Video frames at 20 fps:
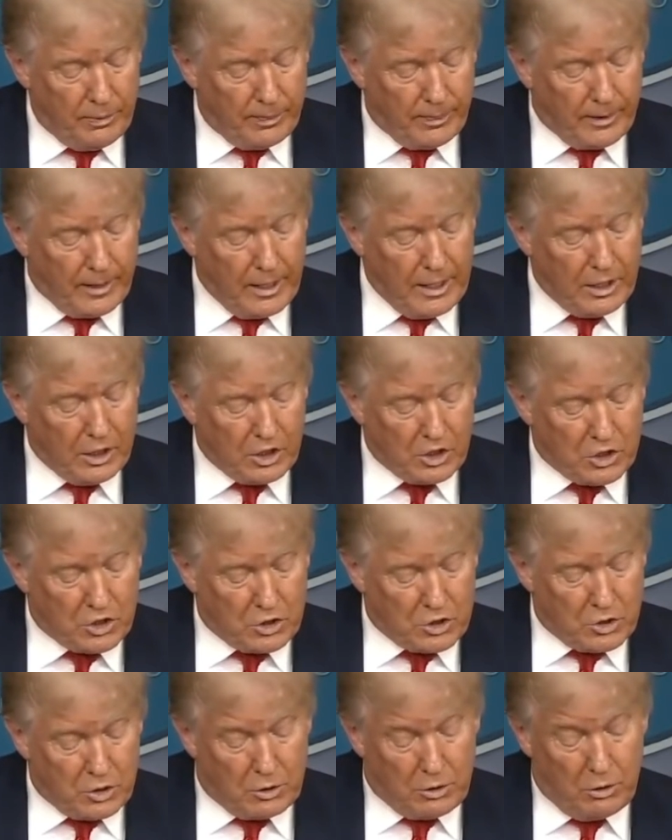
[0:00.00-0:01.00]
And
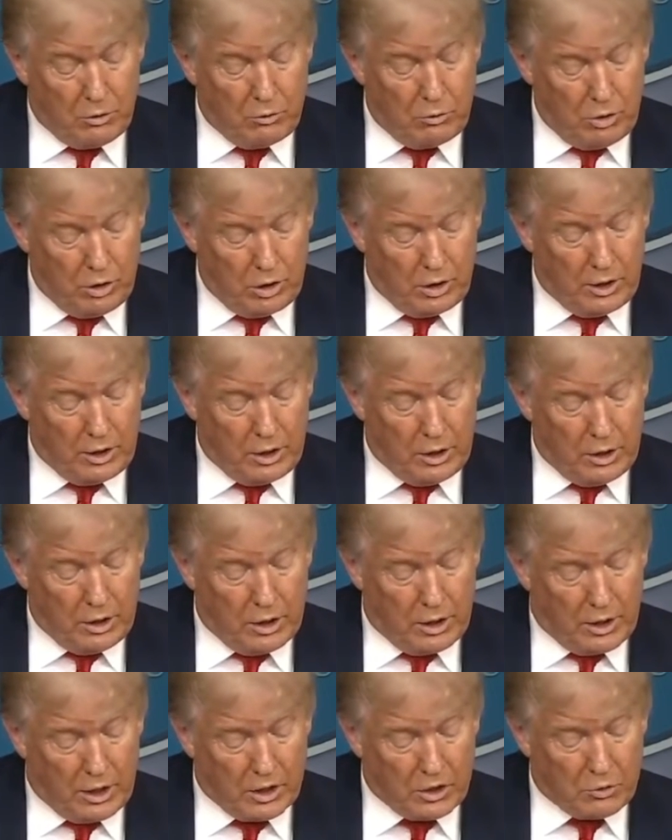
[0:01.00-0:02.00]
it's really,
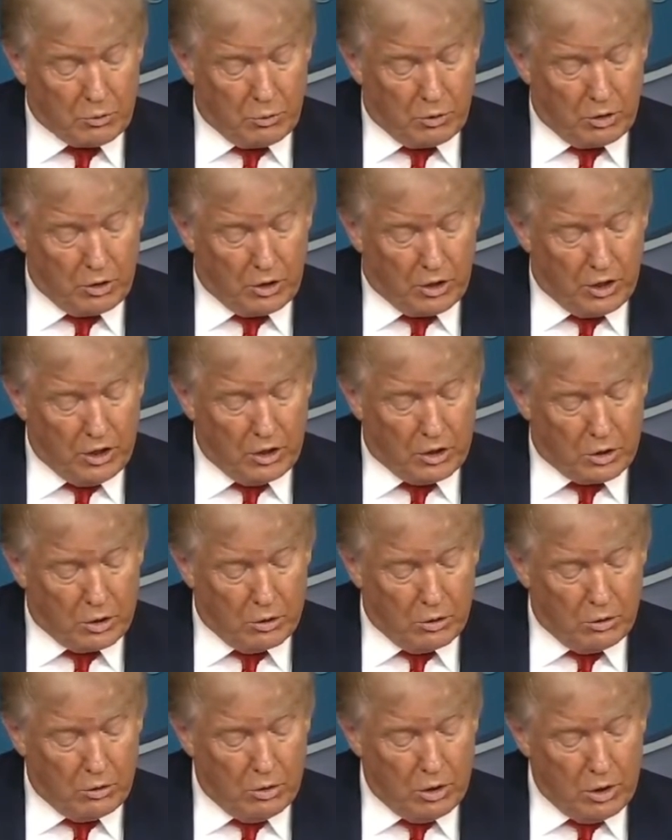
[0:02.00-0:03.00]
I guess, we're looking
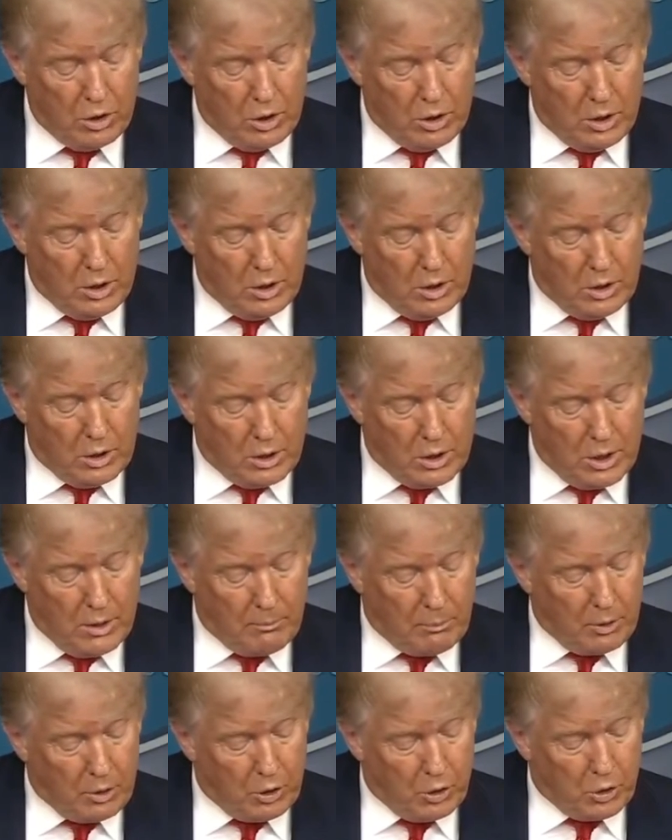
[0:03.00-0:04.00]
to
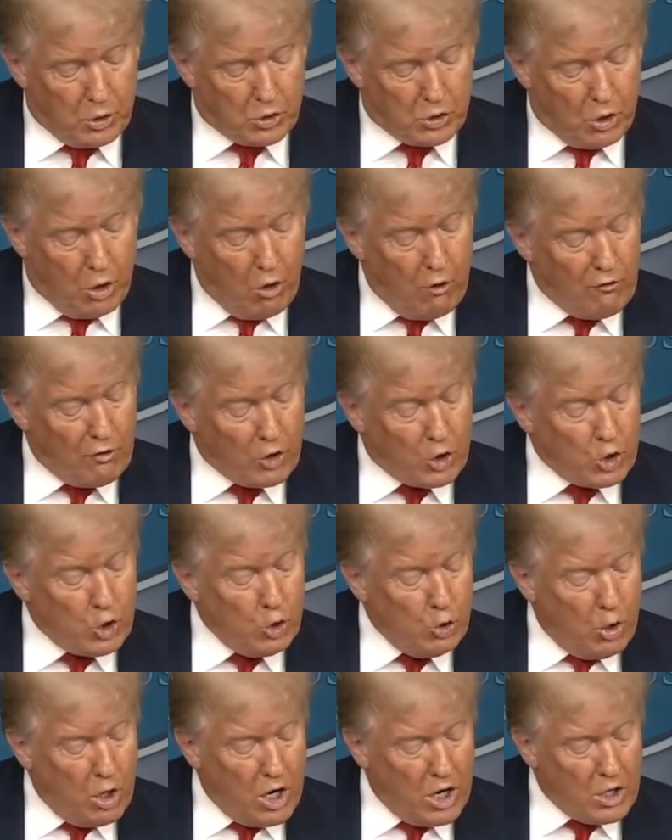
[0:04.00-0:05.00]
produce over
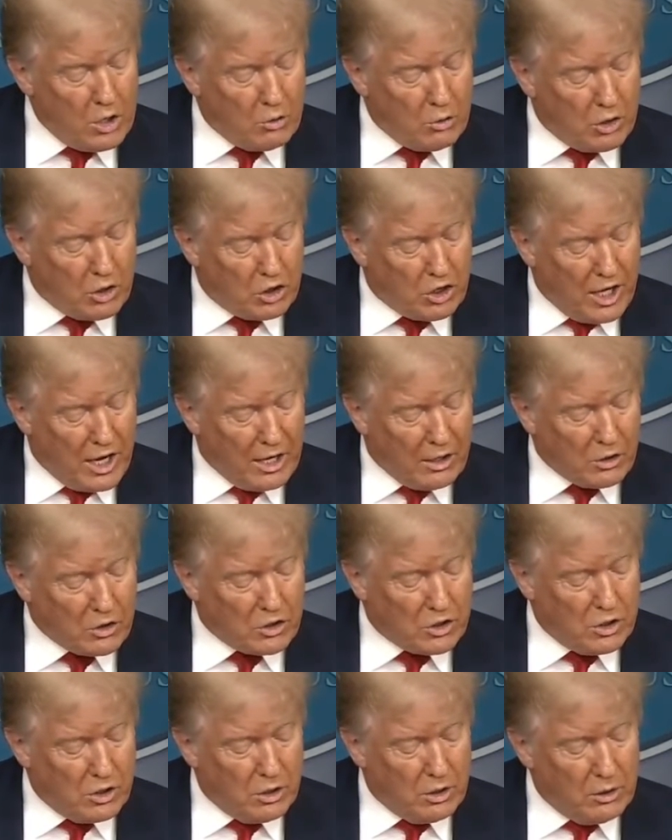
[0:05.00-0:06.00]

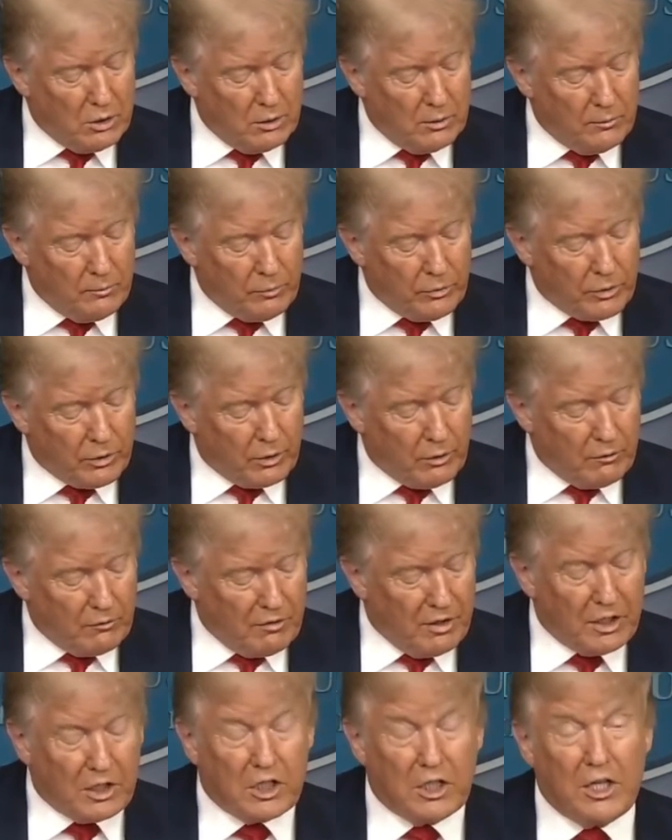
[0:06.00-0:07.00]
200,000
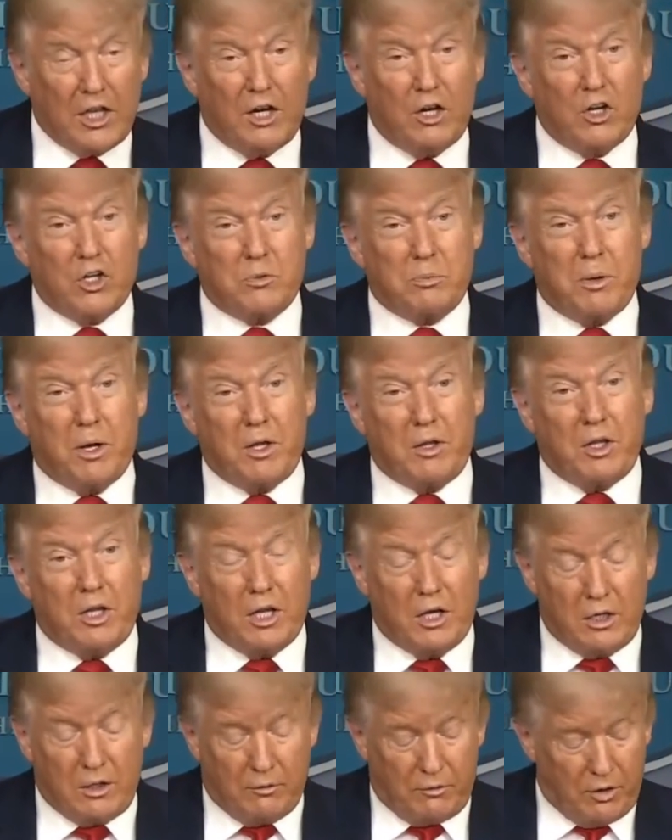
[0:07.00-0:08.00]
ventilators by the
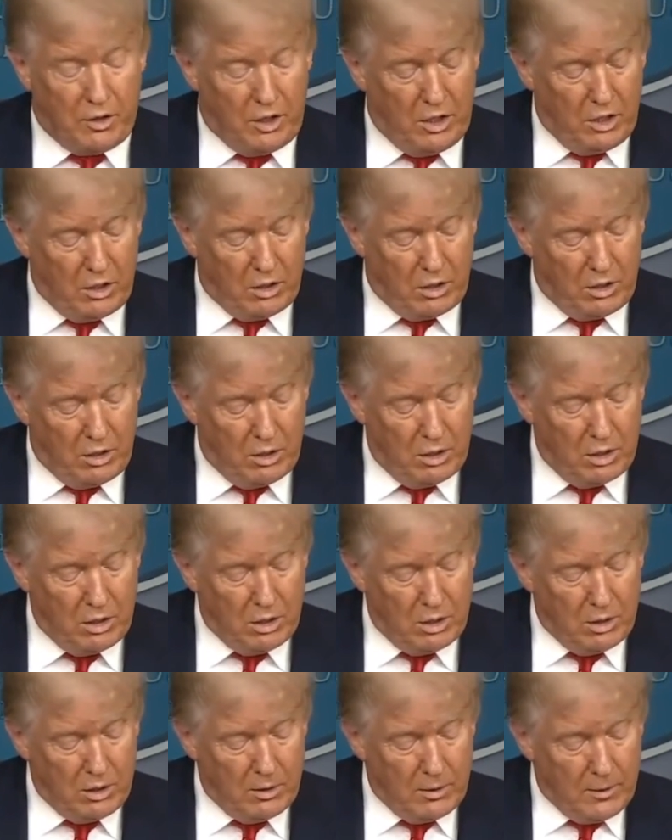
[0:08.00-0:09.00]
end of the year.
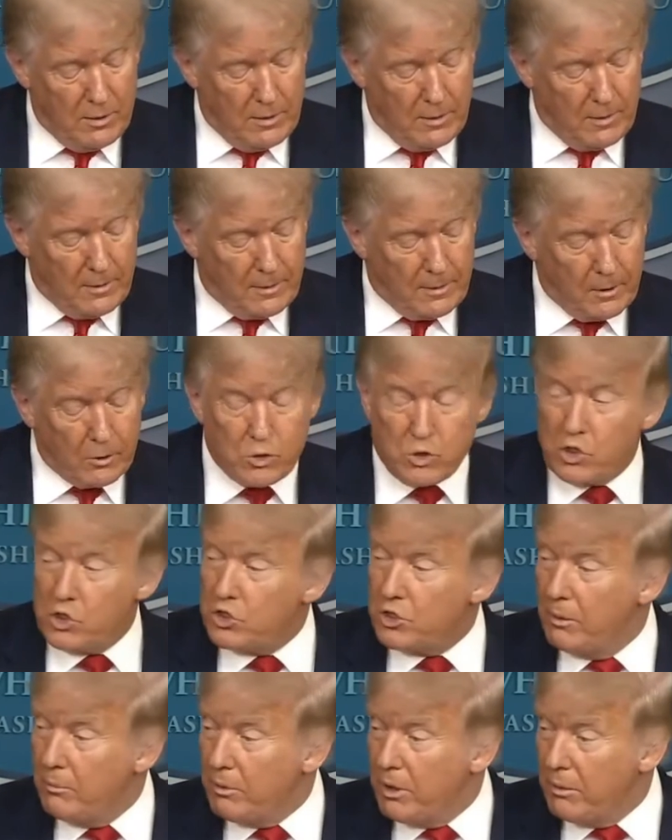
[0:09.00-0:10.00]
Those are
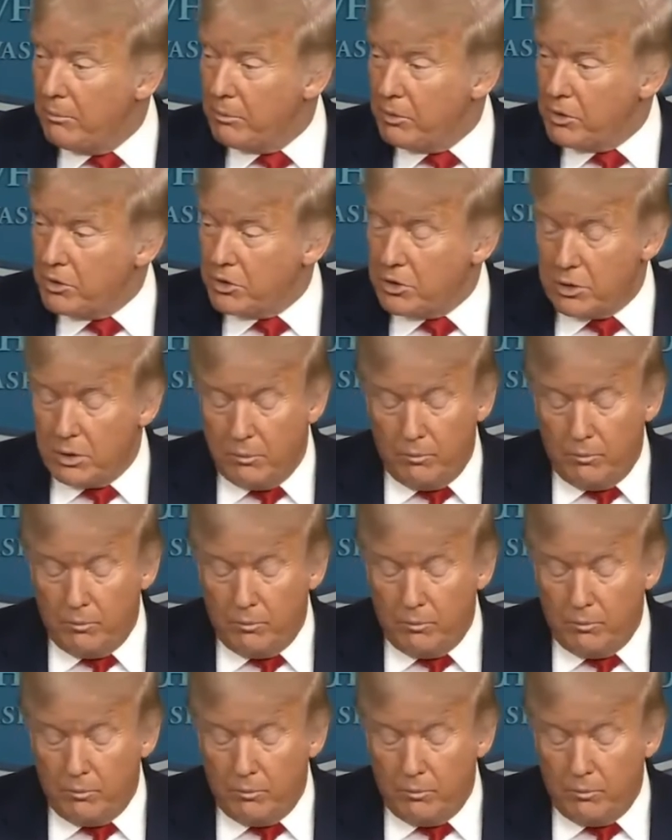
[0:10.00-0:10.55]
some numbers.